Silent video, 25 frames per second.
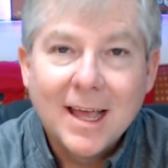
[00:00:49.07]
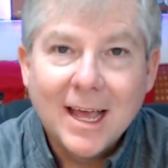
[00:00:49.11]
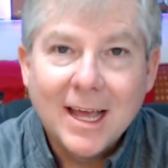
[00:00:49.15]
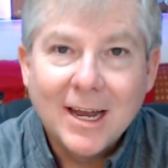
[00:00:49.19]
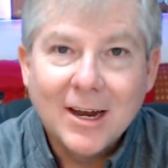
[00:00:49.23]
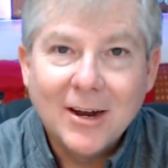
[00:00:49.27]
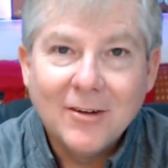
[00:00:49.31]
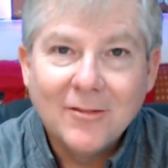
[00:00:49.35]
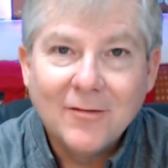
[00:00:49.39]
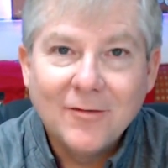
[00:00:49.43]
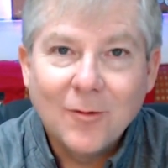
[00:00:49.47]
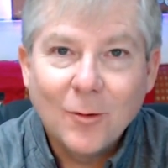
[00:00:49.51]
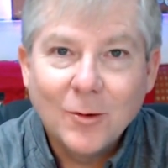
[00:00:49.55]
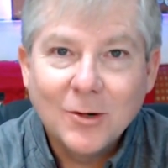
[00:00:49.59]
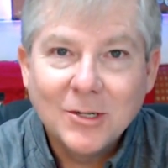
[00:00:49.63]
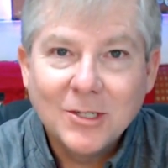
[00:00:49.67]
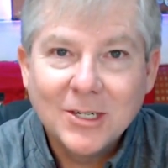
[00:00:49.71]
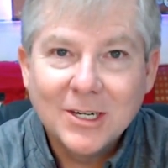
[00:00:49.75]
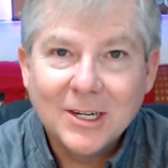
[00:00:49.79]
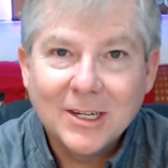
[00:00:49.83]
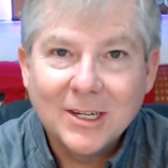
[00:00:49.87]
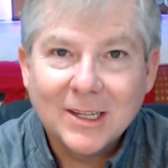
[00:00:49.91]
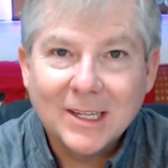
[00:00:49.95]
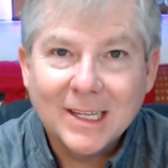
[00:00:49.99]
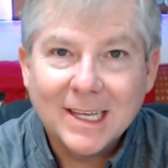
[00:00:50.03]
And
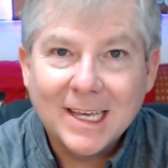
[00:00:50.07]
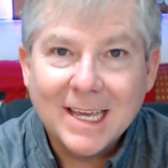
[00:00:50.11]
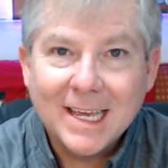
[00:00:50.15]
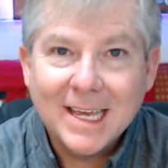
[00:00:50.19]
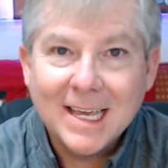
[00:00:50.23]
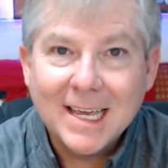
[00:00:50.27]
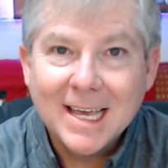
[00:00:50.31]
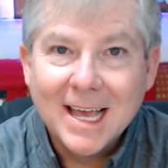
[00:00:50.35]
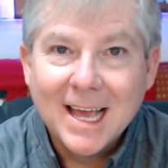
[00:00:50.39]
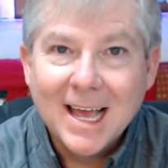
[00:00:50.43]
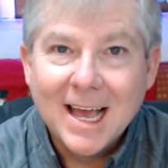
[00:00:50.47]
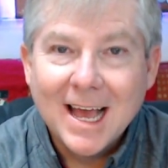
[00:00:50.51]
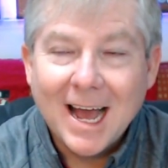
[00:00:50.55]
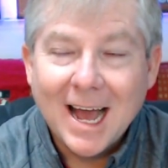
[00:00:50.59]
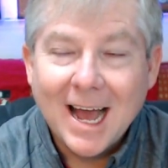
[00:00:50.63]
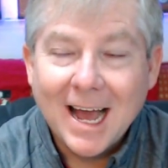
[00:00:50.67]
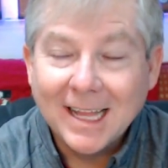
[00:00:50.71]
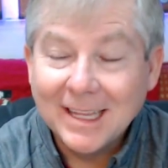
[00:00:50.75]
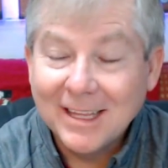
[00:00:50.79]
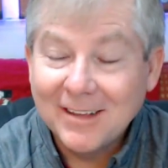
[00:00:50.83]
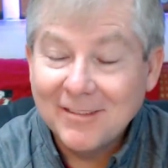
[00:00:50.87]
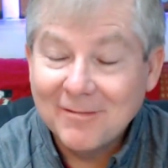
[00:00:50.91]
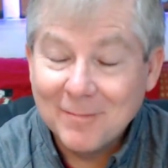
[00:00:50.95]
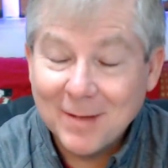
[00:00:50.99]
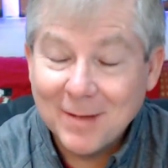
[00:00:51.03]
unfortunately, I
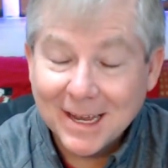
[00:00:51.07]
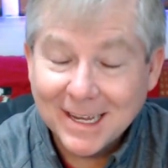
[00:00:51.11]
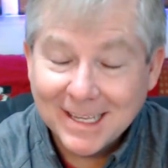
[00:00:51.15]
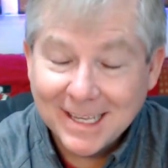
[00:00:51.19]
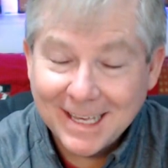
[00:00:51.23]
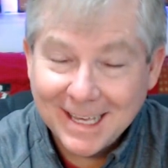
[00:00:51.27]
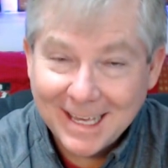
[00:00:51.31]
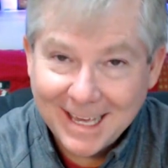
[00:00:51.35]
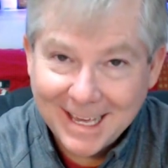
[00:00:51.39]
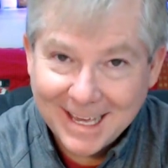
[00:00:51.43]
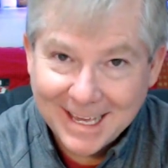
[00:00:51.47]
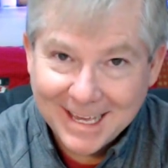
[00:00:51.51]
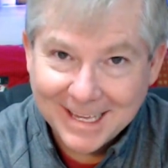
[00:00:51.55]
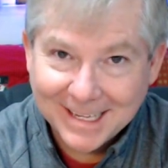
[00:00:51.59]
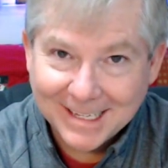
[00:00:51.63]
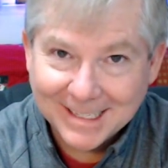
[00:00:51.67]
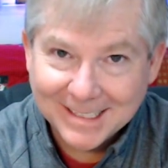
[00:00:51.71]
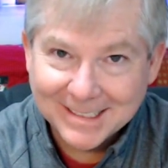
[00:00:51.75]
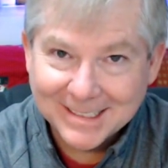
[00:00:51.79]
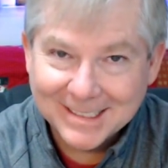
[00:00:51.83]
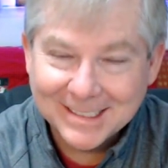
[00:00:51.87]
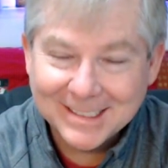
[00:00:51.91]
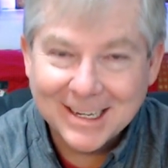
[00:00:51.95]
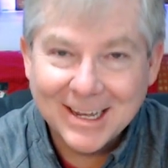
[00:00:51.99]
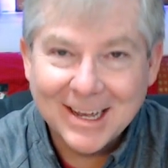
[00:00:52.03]
left my
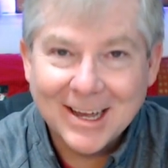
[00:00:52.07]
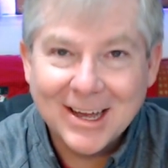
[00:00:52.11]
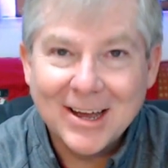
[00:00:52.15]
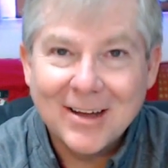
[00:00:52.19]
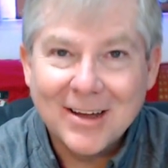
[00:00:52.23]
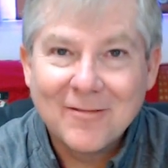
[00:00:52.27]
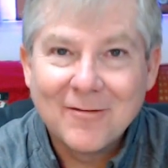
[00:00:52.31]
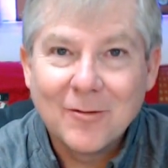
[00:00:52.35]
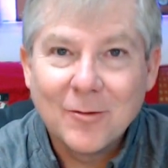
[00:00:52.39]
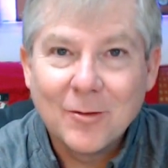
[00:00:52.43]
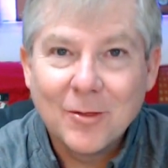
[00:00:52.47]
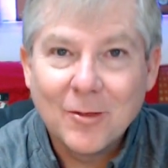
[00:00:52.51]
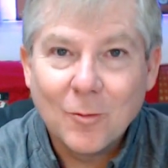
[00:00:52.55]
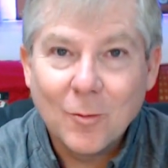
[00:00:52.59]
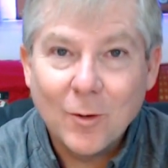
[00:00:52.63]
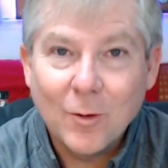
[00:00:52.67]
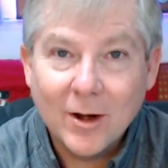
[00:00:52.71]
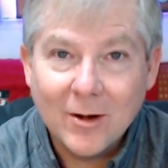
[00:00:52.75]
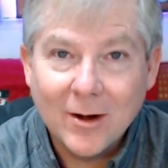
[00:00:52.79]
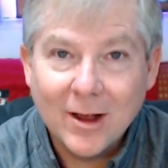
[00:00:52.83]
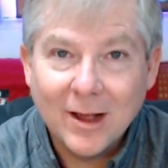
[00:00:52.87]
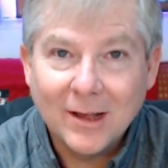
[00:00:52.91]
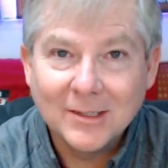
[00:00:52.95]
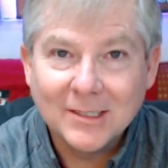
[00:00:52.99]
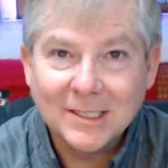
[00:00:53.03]
keys for the
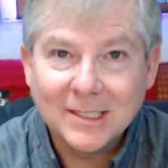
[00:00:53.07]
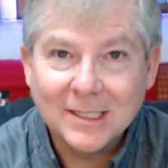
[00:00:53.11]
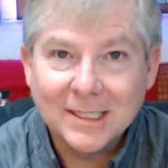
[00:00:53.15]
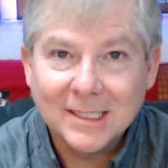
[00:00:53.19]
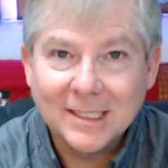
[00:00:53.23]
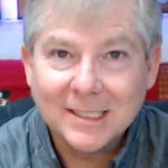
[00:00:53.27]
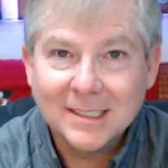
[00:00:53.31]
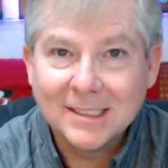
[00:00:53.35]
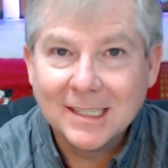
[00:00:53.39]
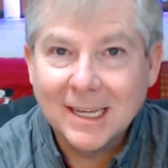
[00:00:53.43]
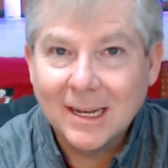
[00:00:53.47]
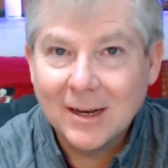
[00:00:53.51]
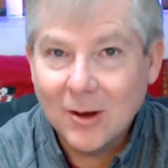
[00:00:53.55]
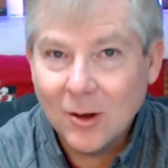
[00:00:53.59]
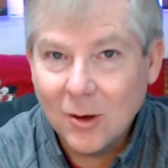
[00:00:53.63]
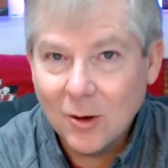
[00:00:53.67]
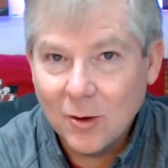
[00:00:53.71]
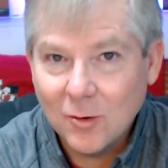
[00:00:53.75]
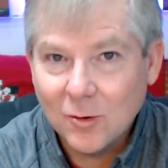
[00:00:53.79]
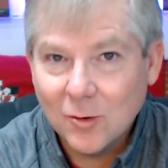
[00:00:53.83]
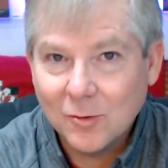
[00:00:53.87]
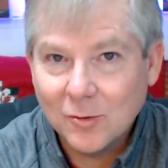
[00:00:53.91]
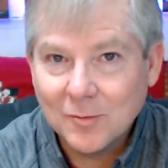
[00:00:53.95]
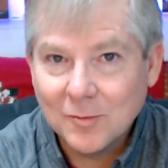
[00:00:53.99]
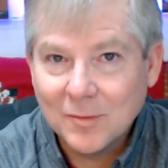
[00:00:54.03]
warehouse, at least at
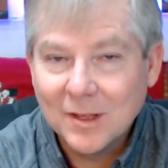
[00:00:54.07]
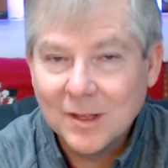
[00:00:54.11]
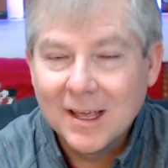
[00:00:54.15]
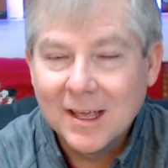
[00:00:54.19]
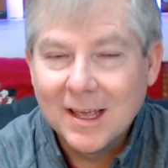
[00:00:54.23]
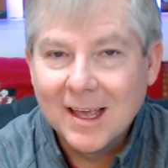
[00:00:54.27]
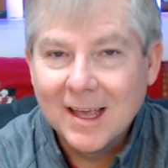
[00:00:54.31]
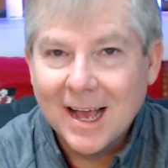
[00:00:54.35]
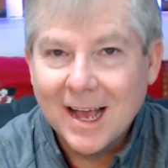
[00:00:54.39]
home.